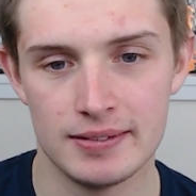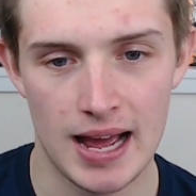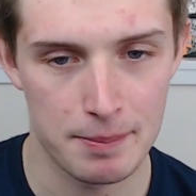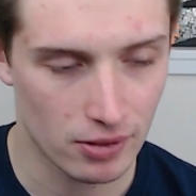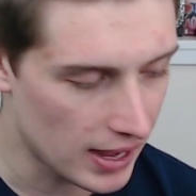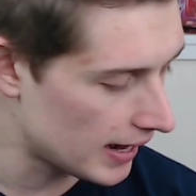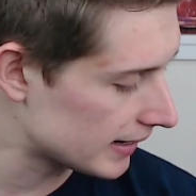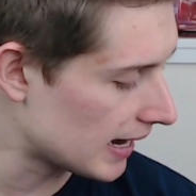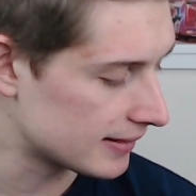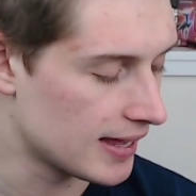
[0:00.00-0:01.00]
I'm glad I
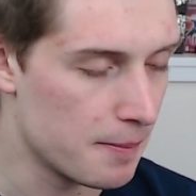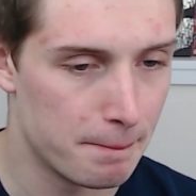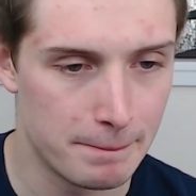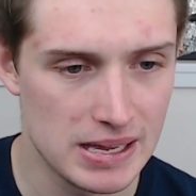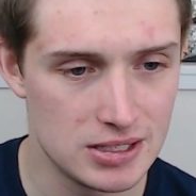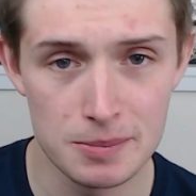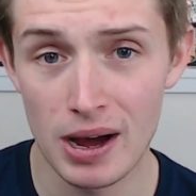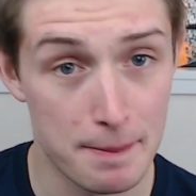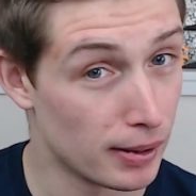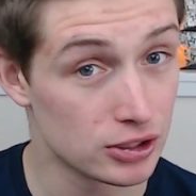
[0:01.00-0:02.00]
got that PC built.
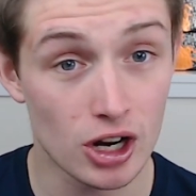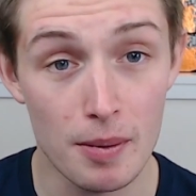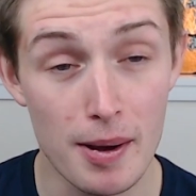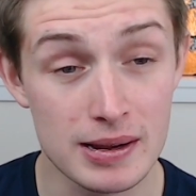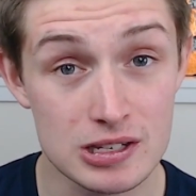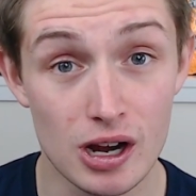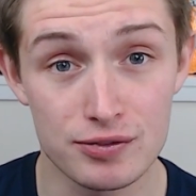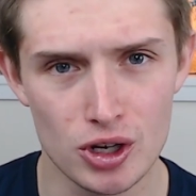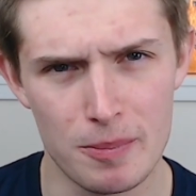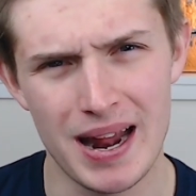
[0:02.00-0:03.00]
I built it all by myself
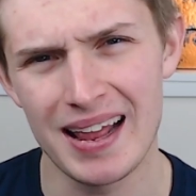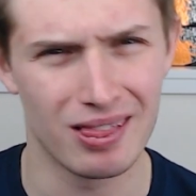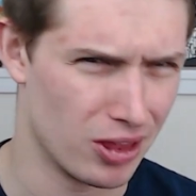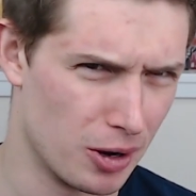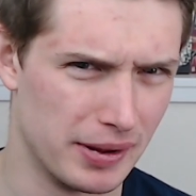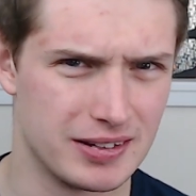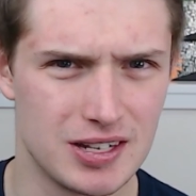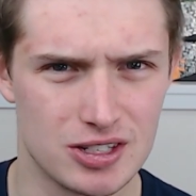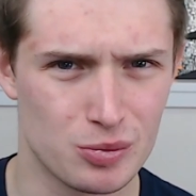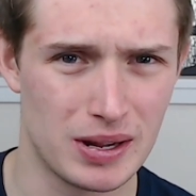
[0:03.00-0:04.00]
too. I mean, I had a little bit of
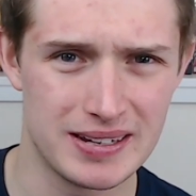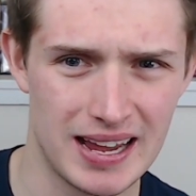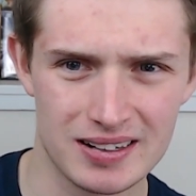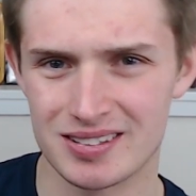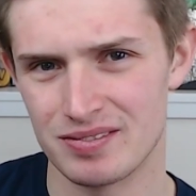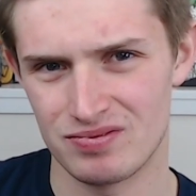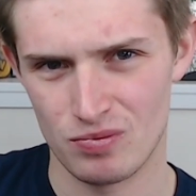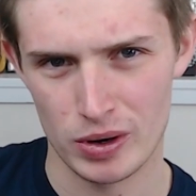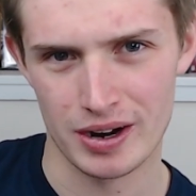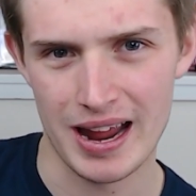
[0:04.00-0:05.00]
assistance from my dad because of
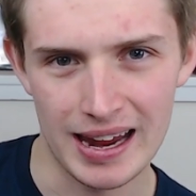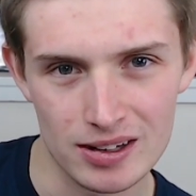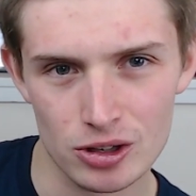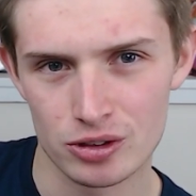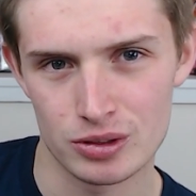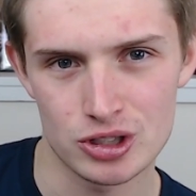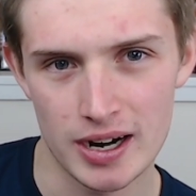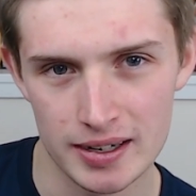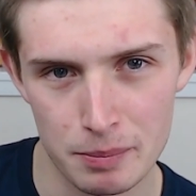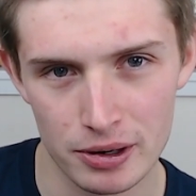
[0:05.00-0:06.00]
weird angles when
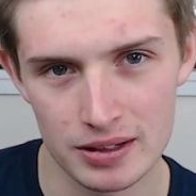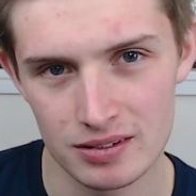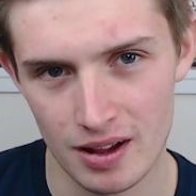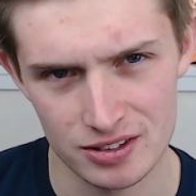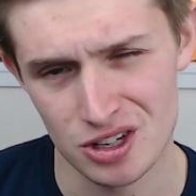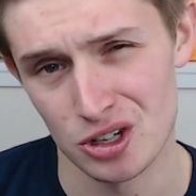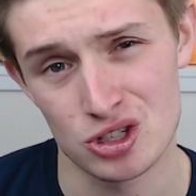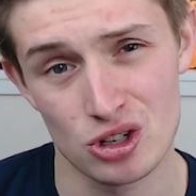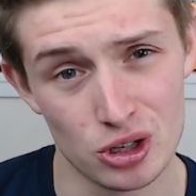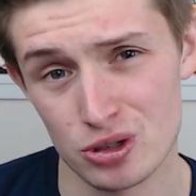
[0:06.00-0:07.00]
trying to put in certain
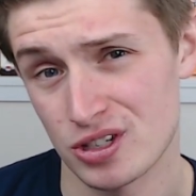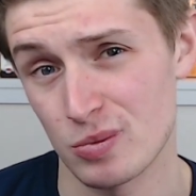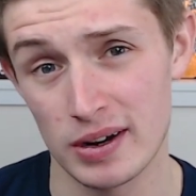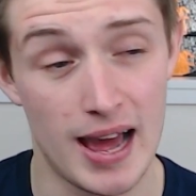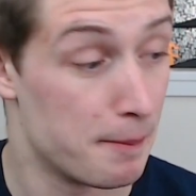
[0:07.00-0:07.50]
screws and whatnot.